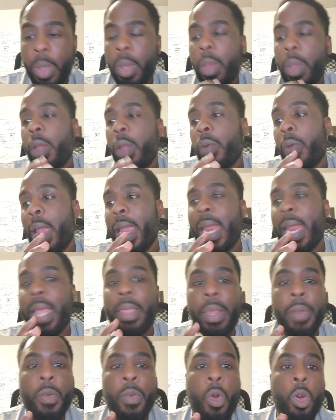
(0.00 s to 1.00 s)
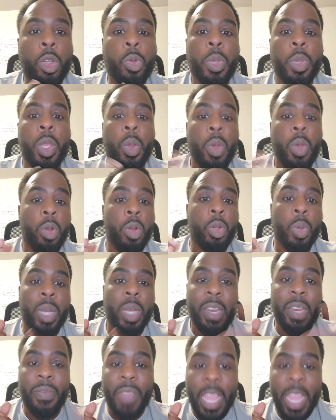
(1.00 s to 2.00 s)
And then of course when you go to an advanced
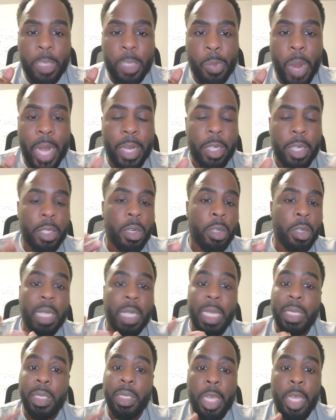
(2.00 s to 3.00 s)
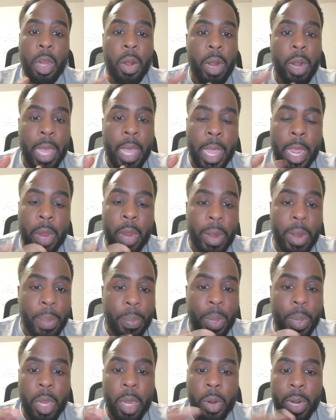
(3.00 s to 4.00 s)
practice nurse like CRNA or MP or anything
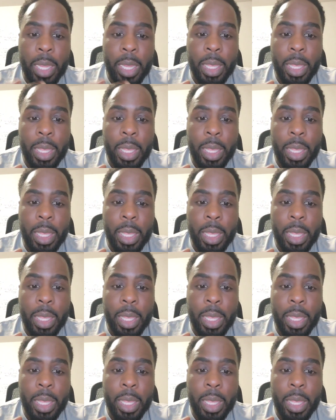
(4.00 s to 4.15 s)
like that,